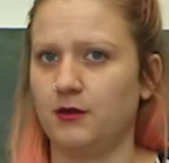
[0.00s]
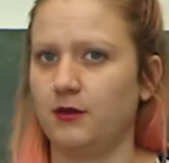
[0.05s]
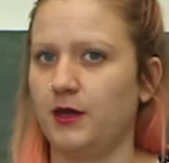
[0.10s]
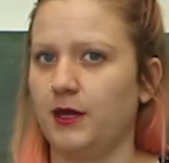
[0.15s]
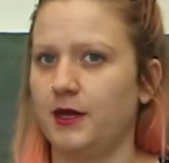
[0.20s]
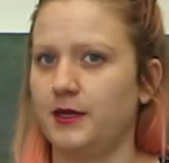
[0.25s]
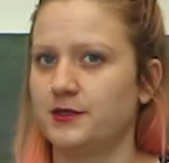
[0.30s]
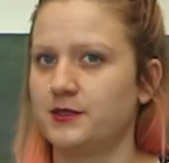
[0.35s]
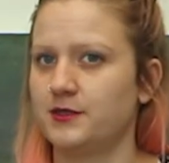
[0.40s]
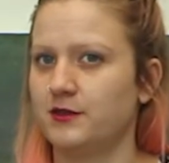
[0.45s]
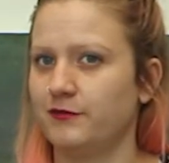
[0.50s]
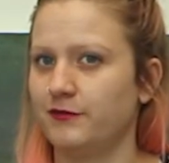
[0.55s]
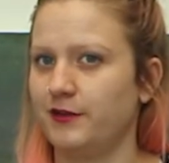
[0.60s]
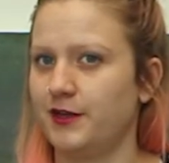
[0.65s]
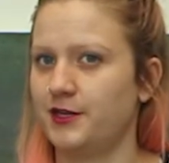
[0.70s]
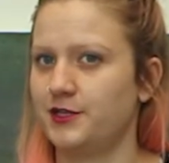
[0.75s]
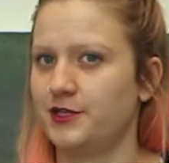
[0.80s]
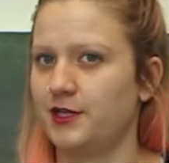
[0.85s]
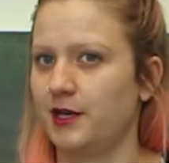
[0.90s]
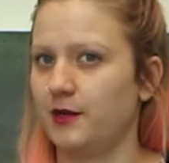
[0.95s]
Okay, it's not
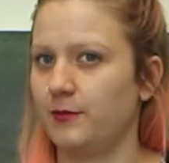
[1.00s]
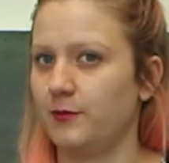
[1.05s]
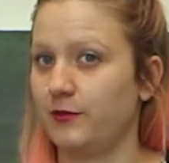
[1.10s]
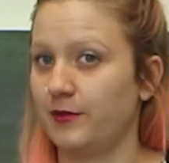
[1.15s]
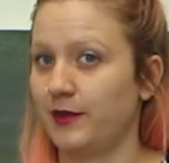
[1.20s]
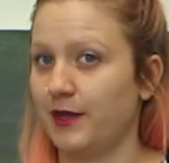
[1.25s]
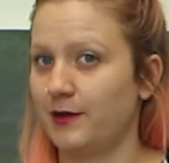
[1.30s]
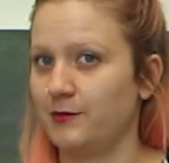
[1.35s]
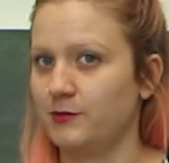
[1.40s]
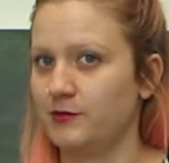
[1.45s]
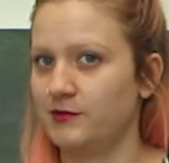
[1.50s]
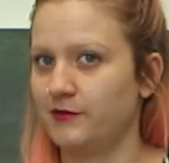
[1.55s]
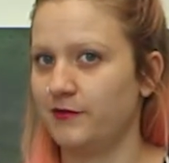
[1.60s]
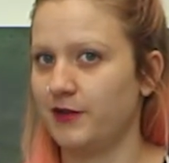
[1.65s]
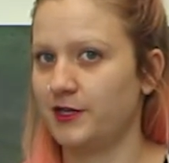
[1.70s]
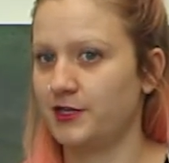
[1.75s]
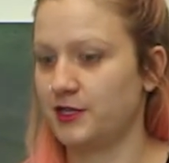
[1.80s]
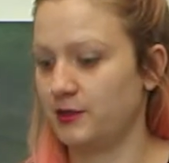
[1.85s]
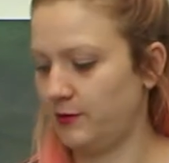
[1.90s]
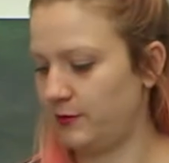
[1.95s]
flashing anymore. The camera's
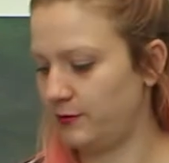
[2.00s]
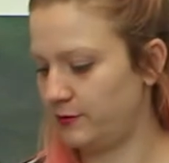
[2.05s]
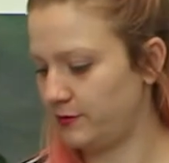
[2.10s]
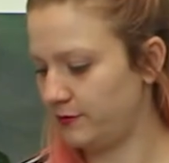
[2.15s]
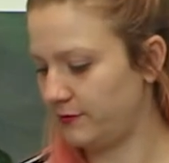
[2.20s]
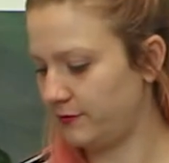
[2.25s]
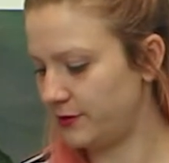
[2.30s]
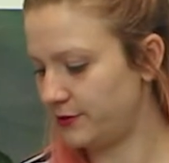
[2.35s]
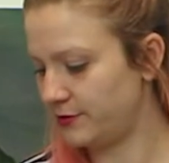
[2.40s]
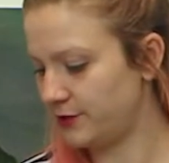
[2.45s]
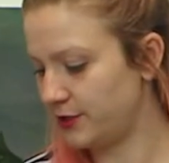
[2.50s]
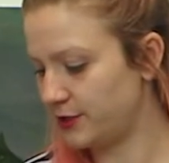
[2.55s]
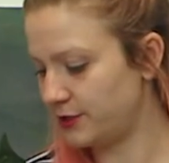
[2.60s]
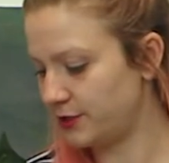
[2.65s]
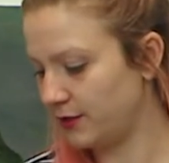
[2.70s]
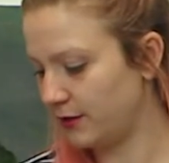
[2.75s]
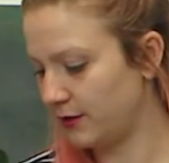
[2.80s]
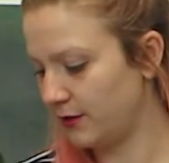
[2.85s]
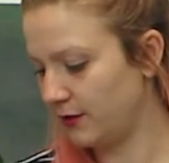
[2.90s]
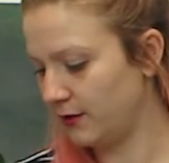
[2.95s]
flashing me, which is very strange.
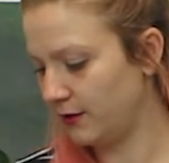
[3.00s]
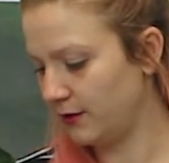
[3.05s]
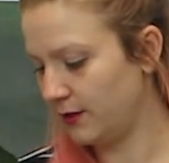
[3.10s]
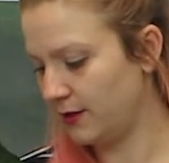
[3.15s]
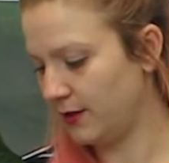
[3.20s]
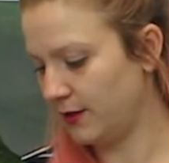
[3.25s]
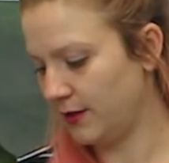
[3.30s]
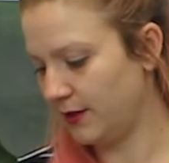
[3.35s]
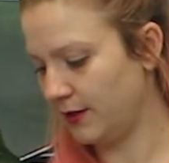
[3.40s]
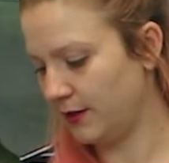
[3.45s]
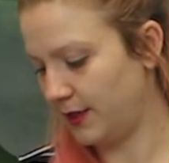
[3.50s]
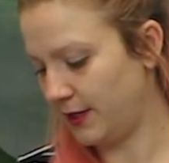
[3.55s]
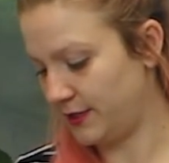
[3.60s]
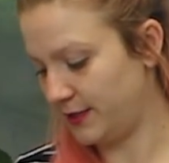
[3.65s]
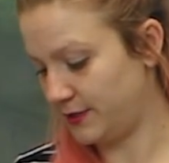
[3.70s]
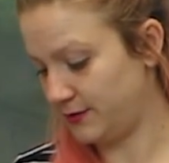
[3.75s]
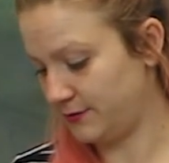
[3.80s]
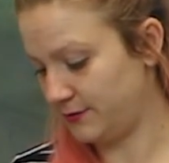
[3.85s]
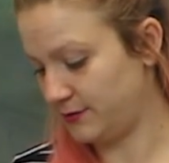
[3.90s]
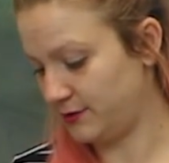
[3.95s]
And I
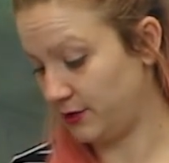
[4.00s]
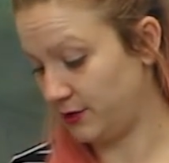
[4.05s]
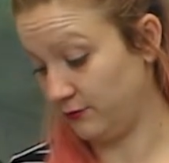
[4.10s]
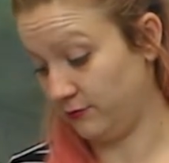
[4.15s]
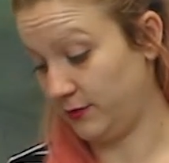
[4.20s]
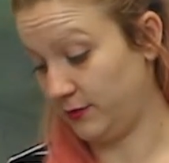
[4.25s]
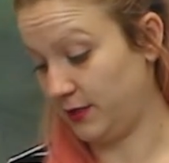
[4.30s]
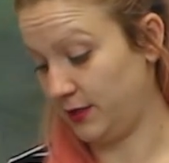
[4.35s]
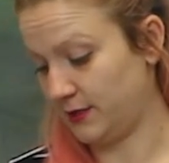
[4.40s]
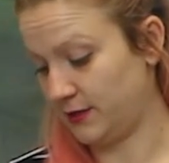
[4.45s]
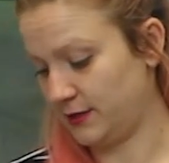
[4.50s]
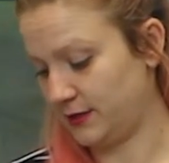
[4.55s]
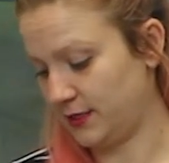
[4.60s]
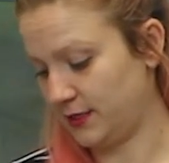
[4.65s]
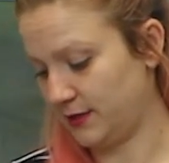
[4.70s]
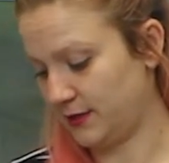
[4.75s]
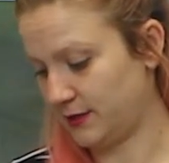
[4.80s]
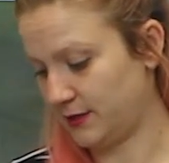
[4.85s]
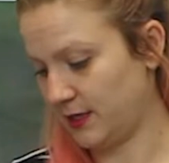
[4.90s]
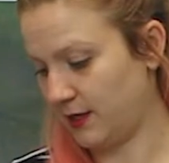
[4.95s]
don't really
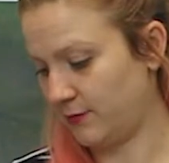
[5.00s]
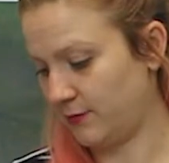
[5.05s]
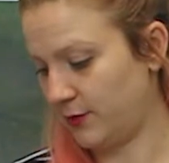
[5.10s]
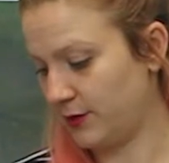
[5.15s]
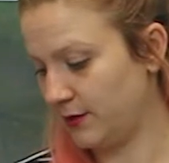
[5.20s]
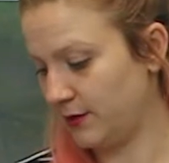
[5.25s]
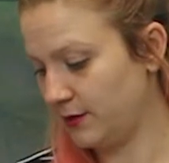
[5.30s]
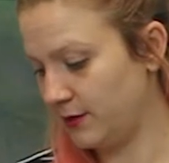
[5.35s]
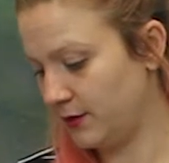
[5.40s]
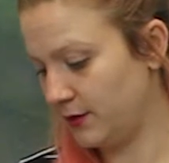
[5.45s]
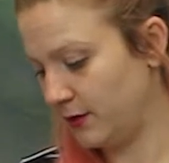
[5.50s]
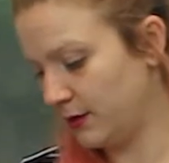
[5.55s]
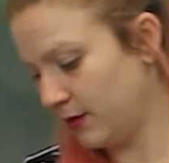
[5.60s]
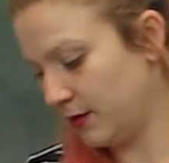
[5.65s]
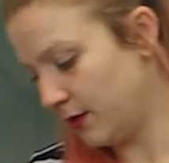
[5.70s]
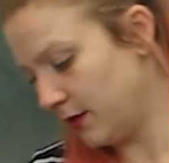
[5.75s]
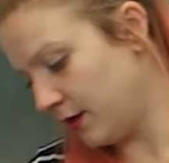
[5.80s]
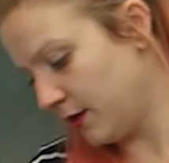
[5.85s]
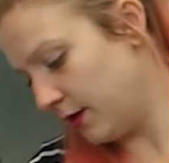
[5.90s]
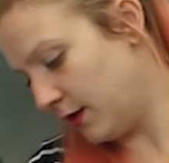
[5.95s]
understand this camera.
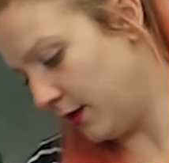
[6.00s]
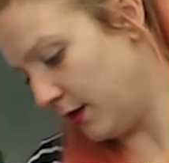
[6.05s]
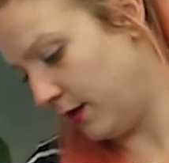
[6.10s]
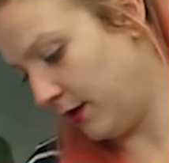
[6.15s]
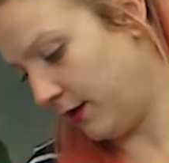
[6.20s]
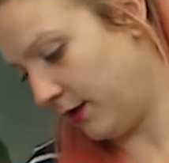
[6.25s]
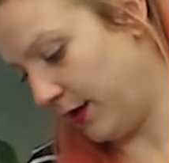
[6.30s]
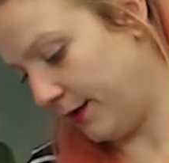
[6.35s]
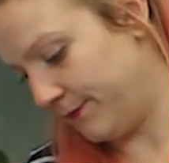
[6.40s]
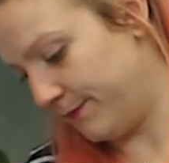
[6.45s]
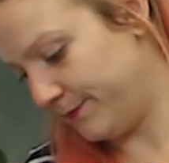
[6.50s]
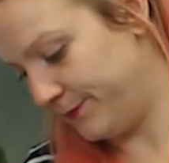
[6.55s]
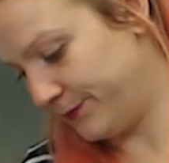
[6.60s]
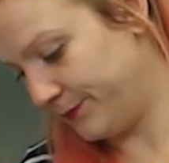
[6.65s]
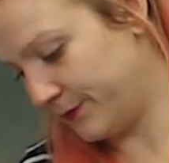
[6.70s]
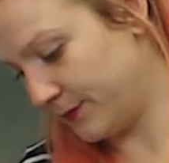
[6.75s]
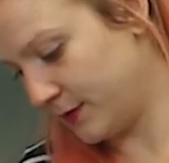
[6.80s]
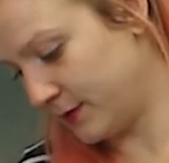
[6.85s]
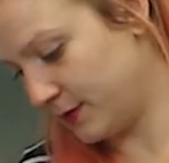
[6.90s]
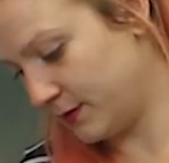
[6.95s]
Okay,
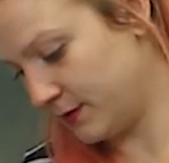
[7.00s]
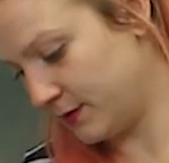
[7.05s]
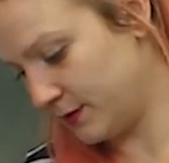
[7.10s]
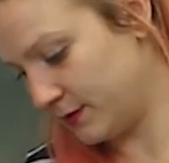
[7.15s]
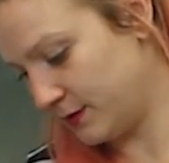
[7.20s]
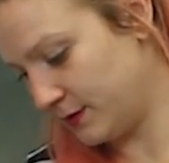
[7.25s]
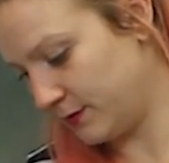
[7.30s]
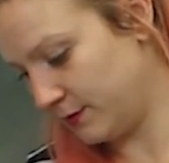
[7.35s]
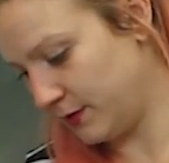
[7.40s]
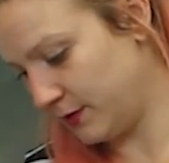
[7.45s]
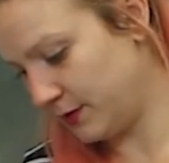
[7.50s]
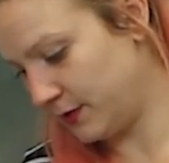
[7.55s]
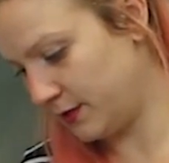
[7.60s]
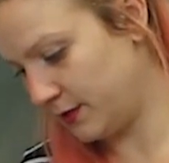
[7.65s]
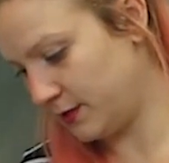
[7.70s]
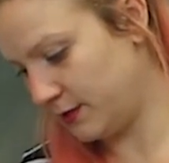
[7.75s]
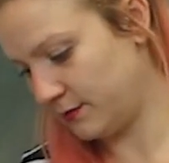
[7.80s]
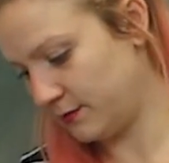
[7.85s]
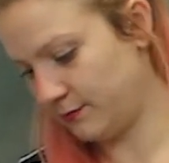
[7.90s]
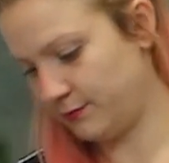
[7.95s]
so we're going
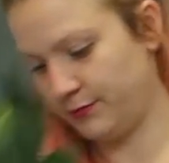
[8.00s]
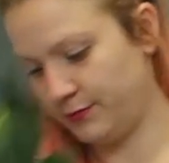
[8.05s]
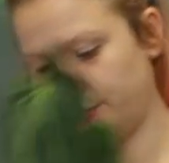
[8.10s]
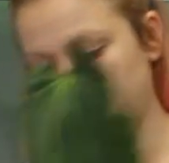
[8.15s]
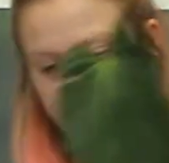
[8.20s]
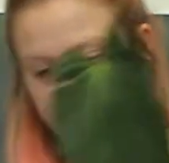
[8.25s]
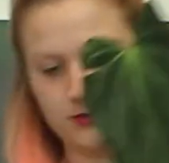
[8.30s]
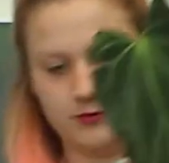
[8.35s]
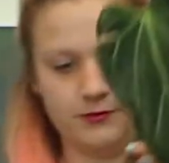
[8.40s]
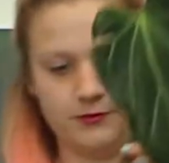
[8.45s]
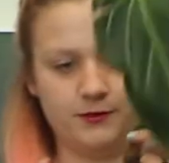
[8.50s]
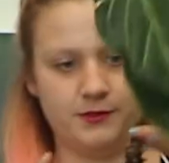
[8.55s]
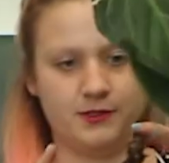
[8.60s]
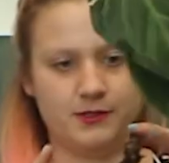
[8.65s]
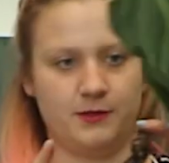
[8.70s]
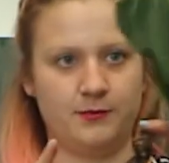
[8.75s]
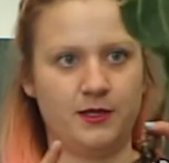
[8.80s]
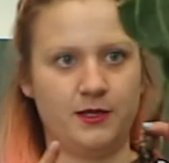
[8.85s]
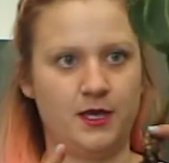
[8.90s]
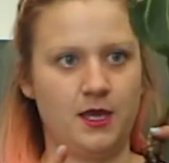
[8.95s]
to bunch all the roots
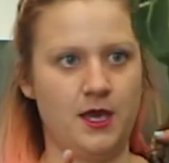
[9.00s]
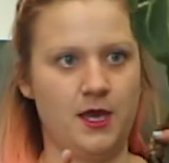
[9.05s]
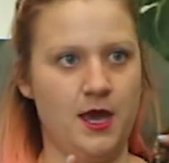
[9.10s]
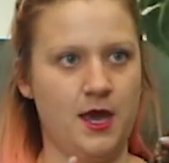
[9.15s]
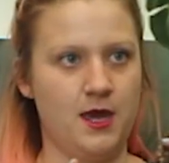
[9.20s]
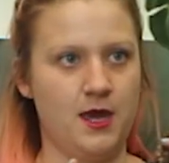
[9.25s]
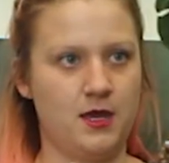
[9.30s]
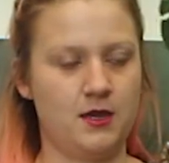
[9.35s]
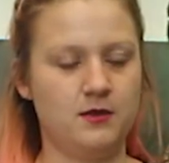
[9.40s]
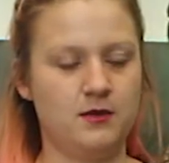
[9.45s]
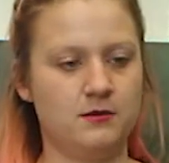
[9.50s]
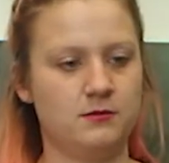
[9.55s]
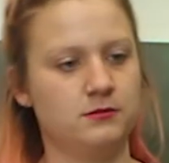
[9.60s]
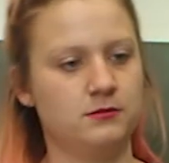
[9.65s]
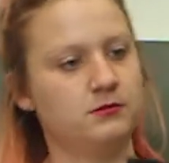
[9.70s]
up like yay,